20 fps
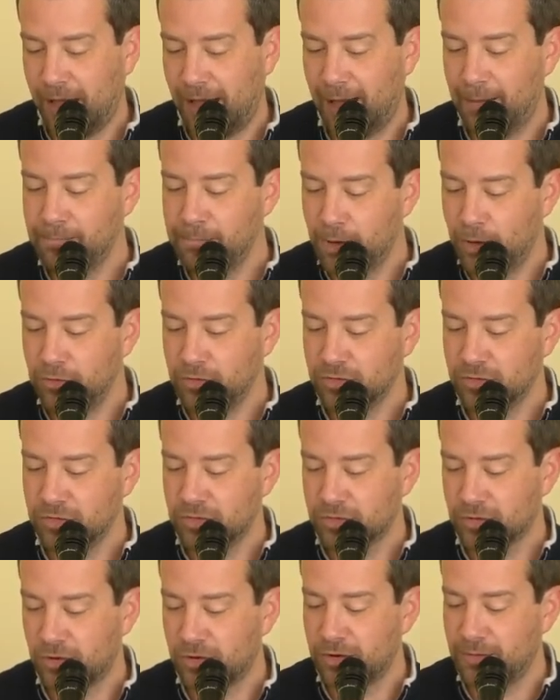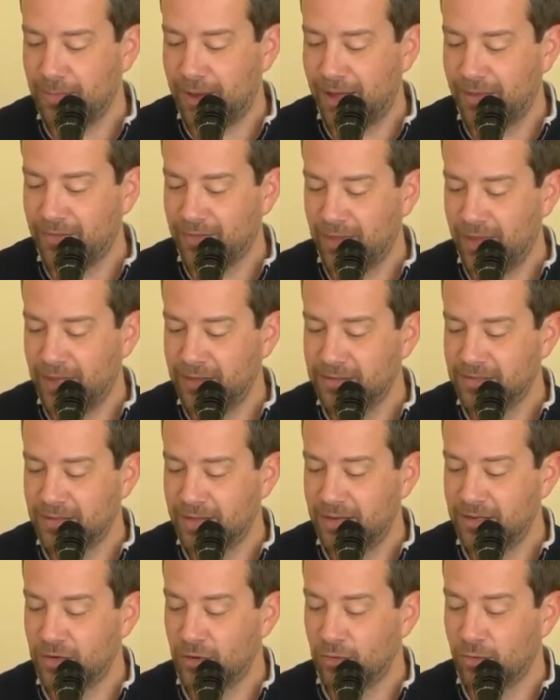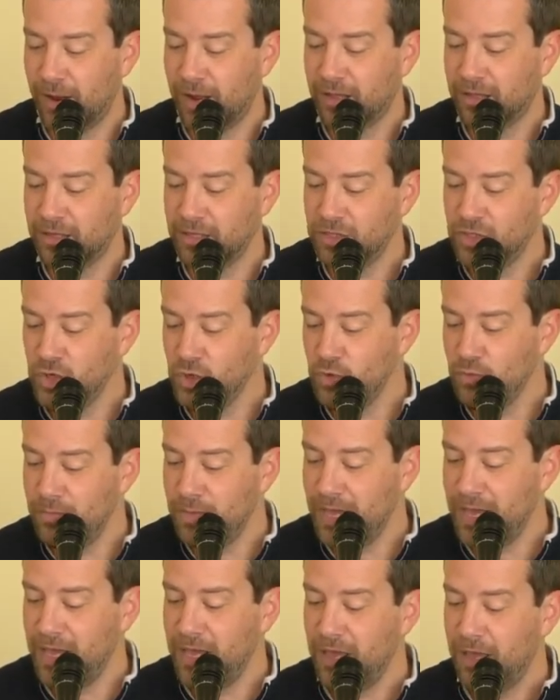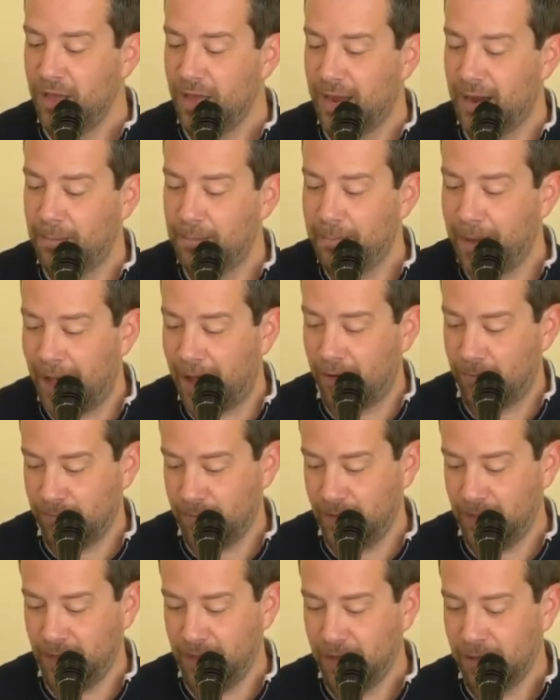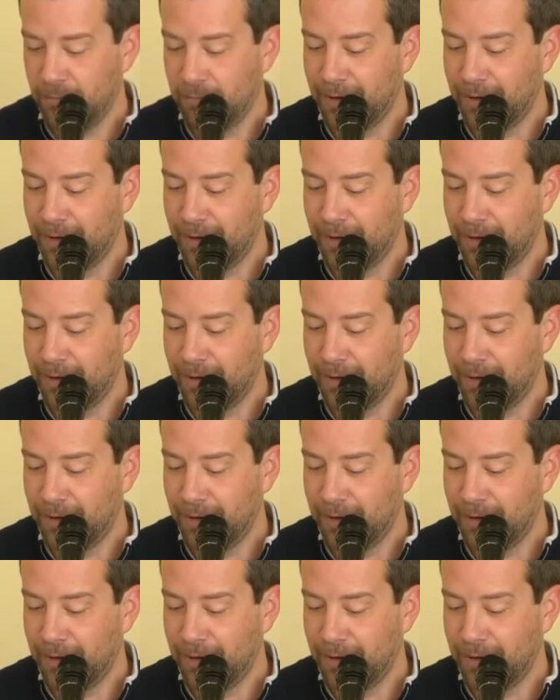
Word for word: I'm most concerned about things said directly to me and about me,